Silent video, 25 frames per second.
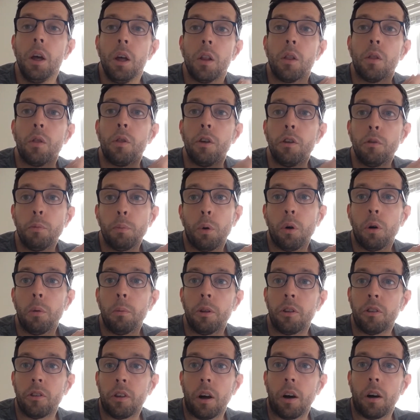This poem
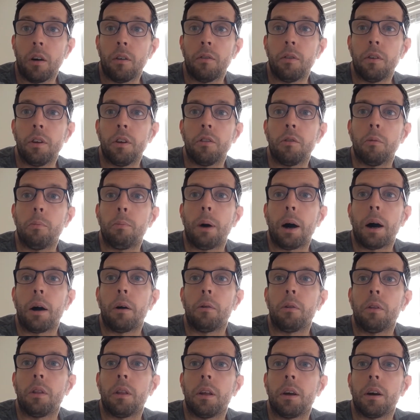itself is
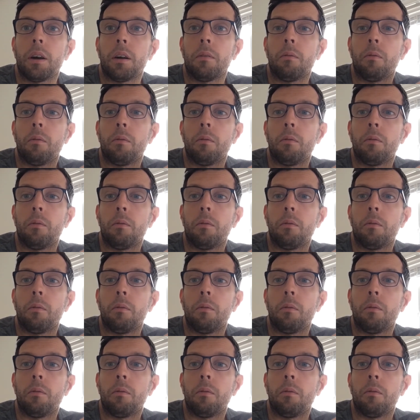about the